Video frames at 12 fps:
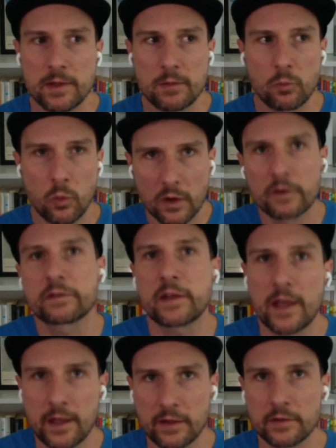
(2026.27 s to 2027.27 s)
worst
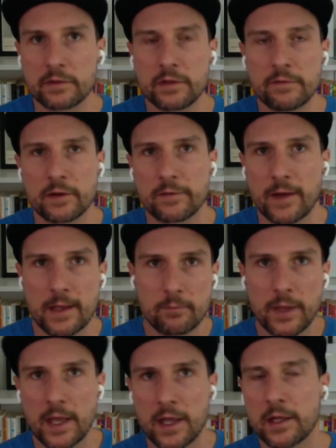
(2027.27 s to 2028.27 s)
case, even if I am
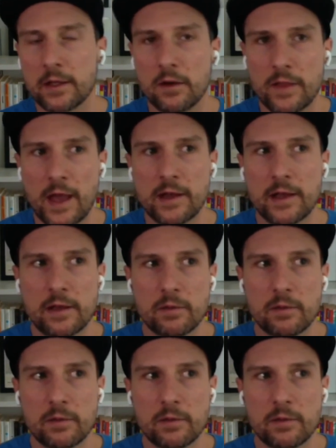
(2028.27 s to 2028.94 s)
paying and all that,